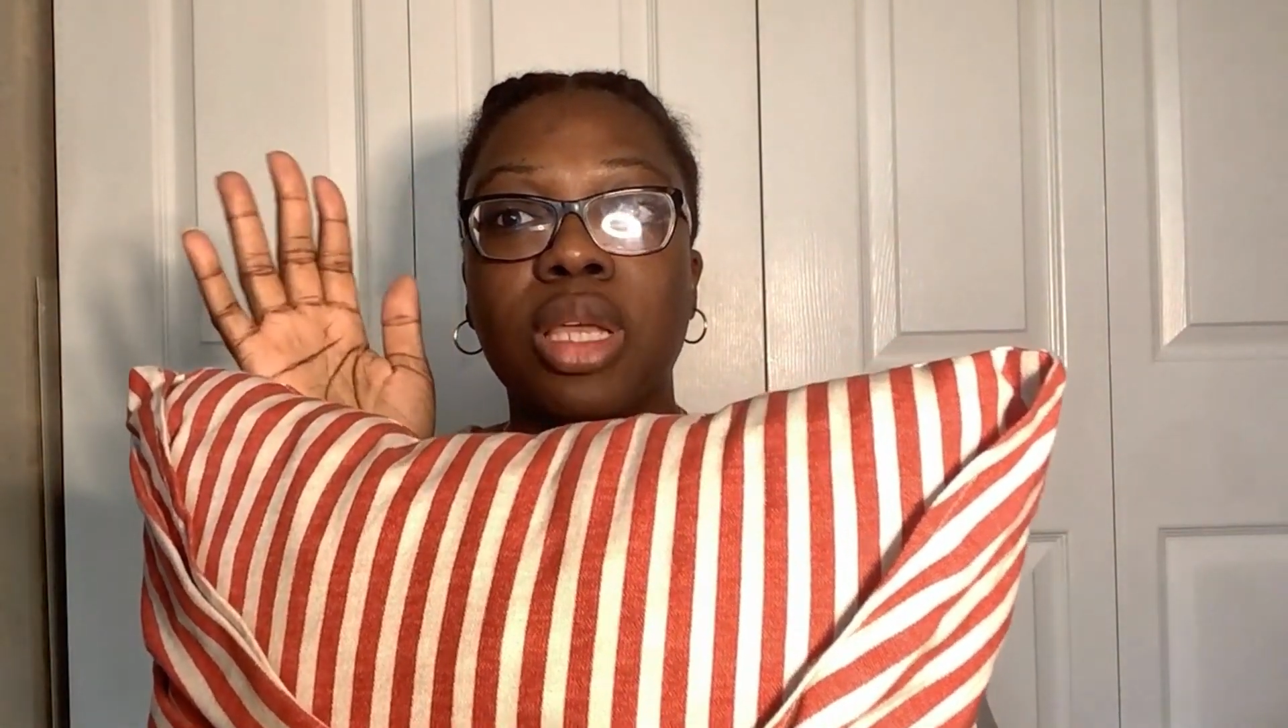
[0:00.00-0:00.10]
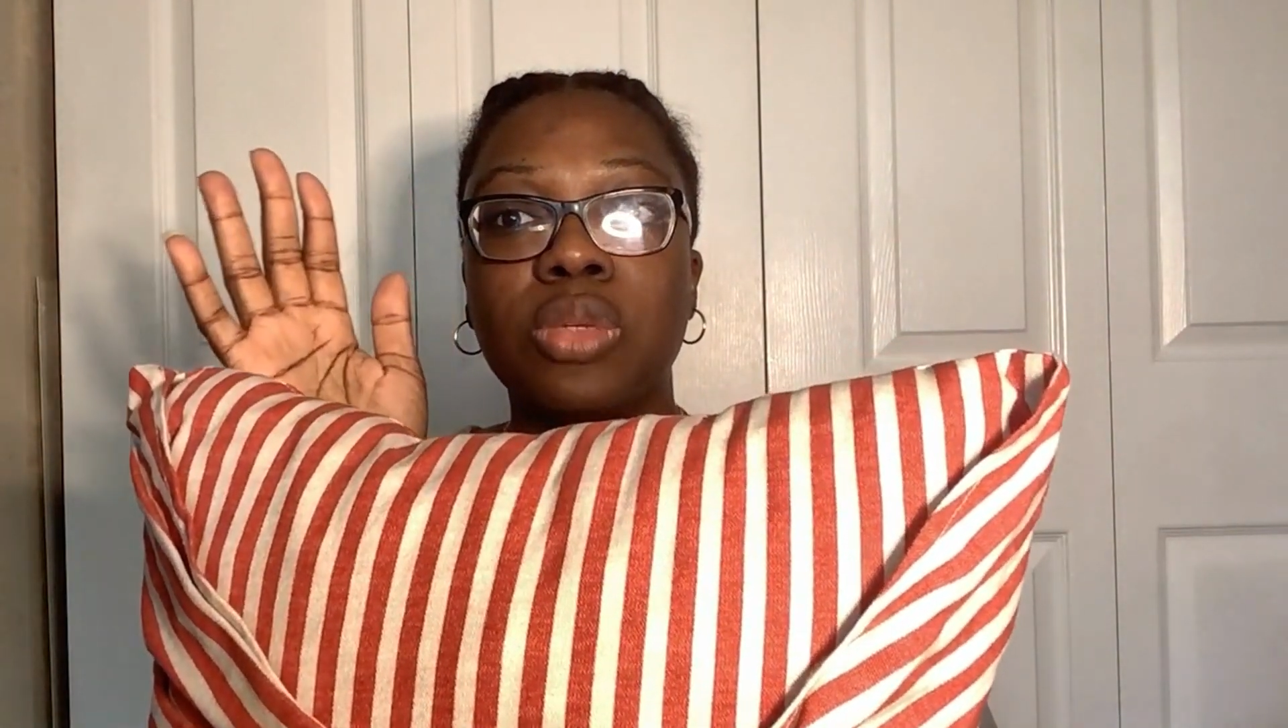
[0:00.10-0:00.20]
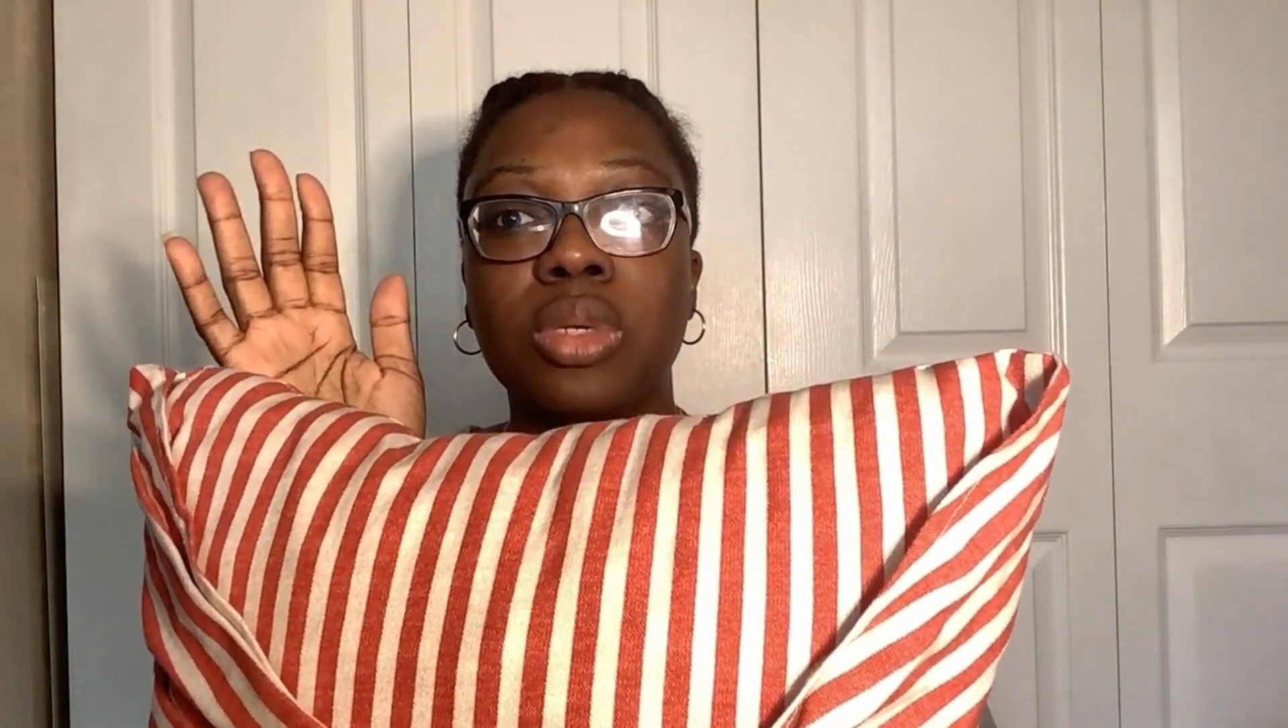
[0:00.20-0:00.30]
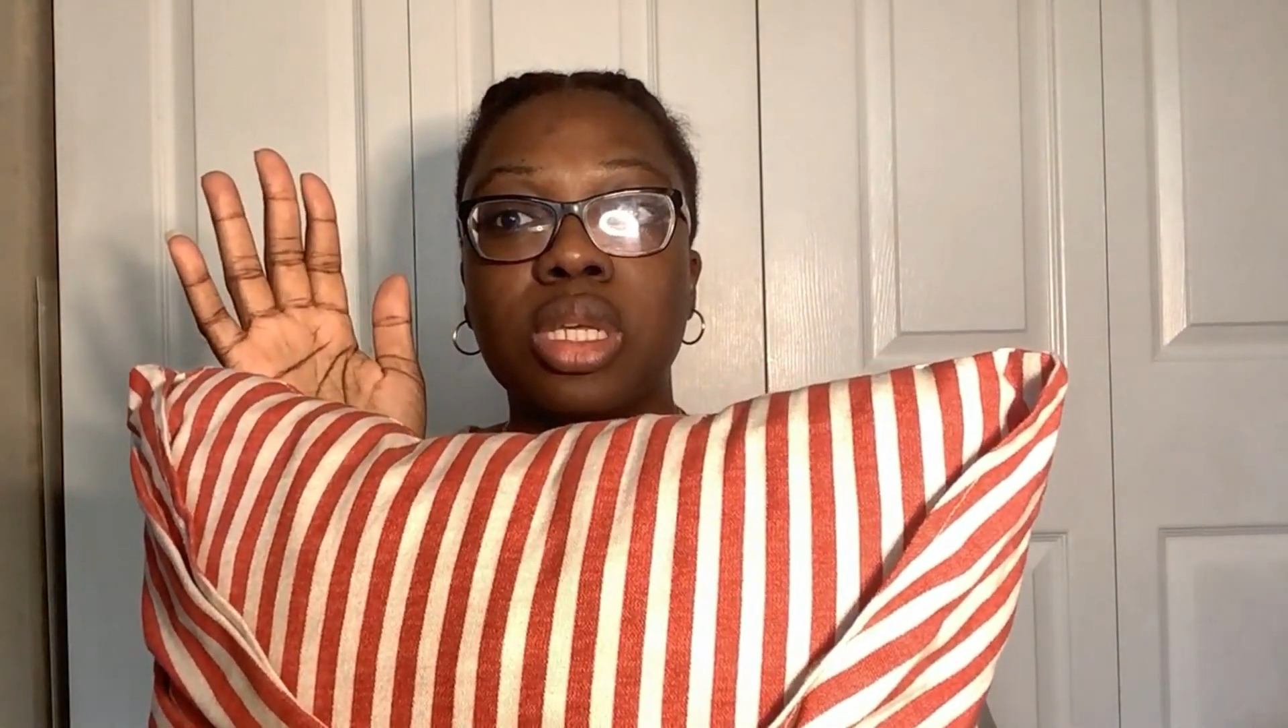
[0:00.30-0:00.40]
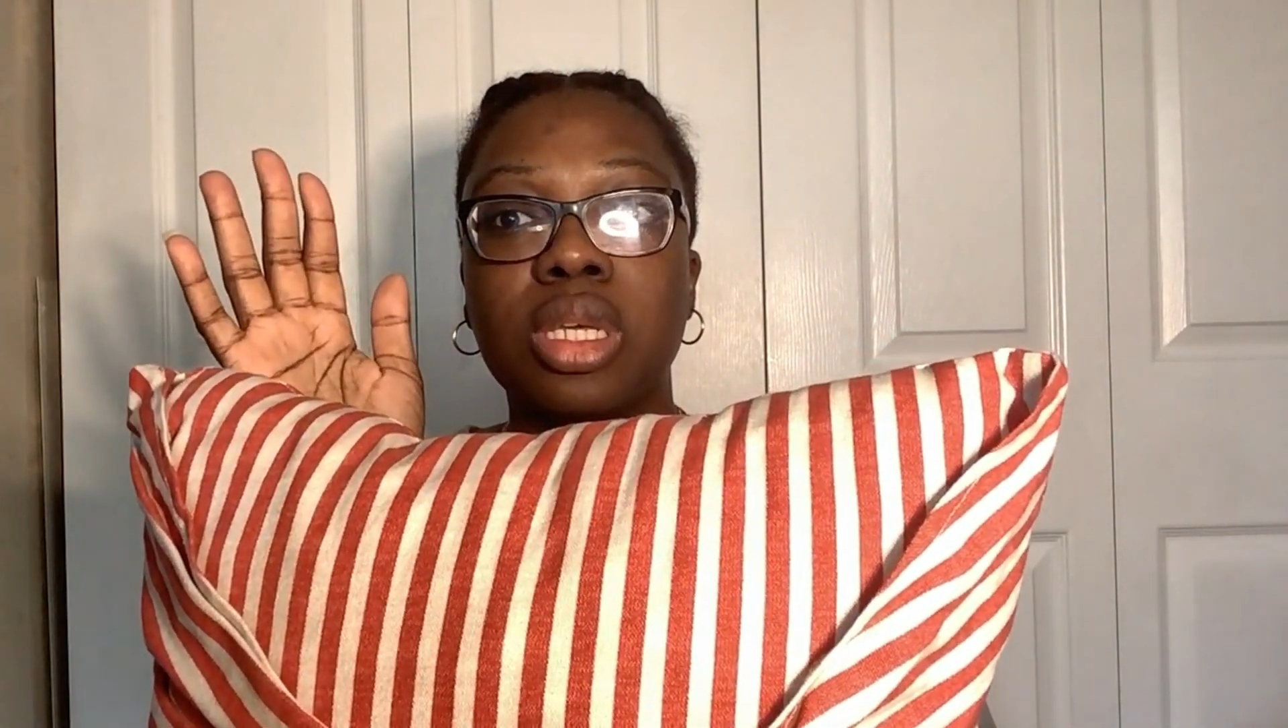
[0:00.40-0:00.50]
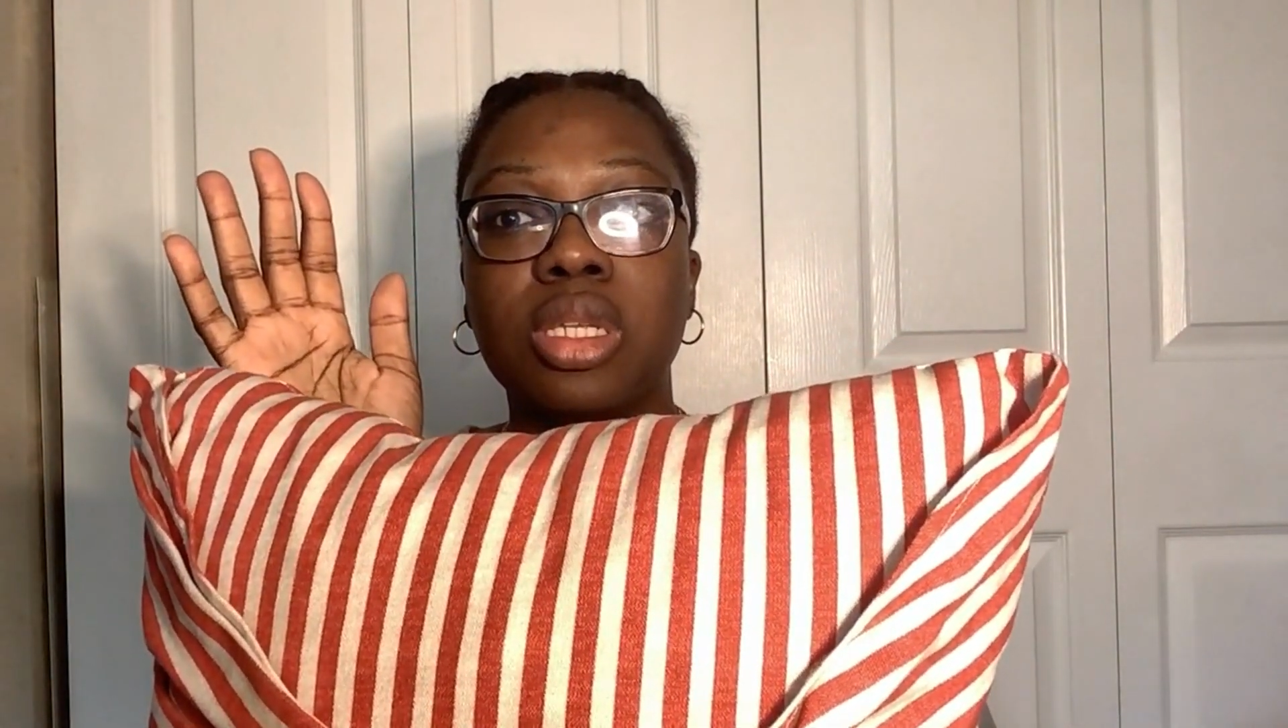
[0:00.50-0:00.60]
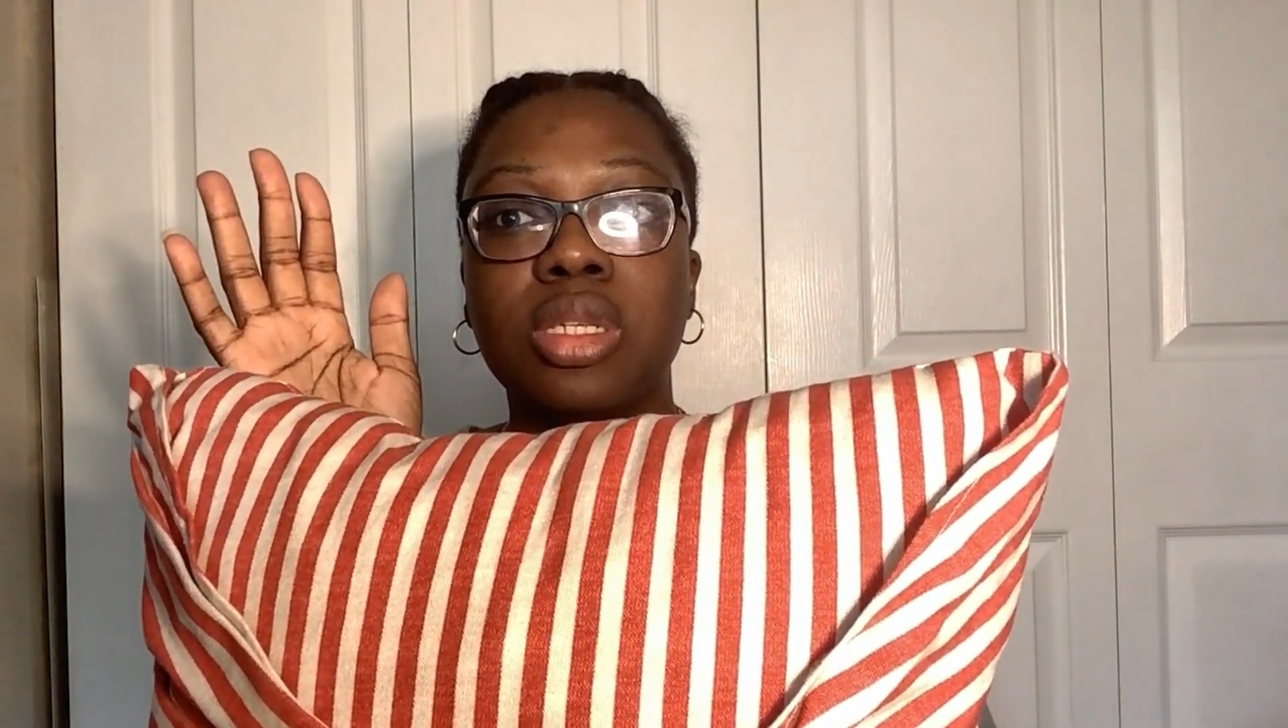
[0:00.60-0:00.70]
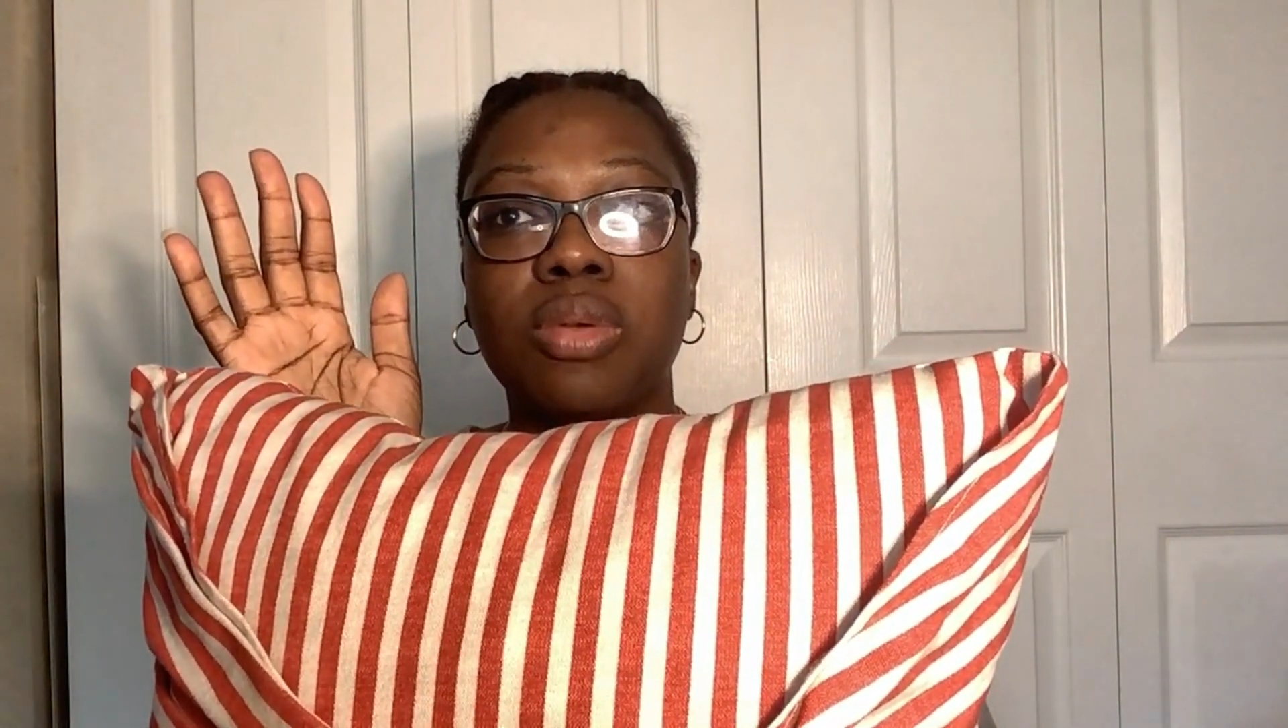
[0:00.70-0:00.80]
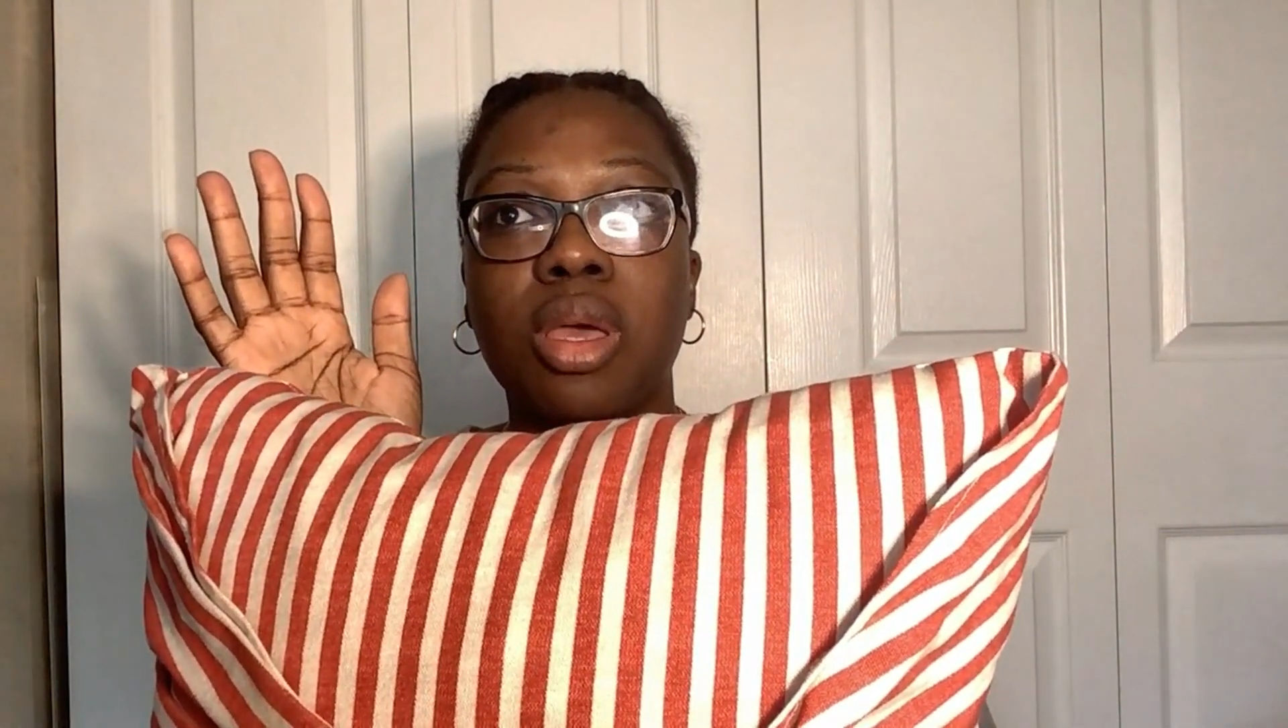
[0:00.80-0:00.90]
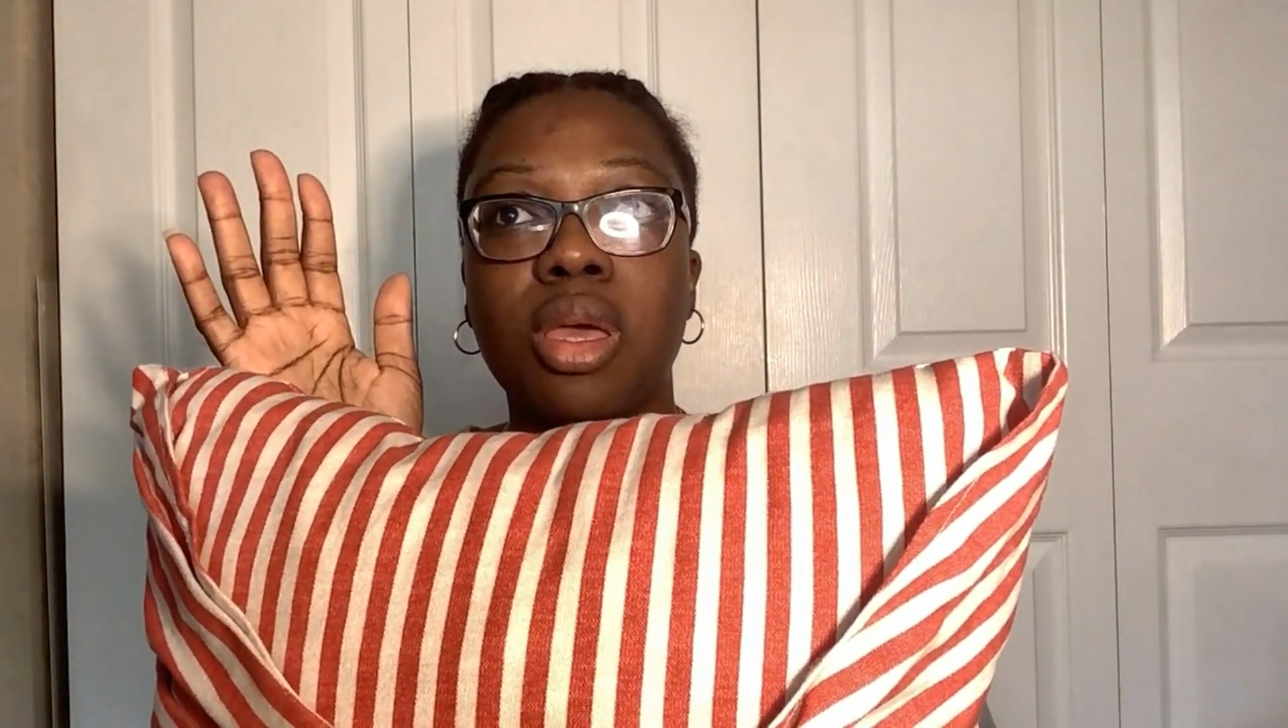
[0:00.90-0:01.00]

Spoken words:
20-inch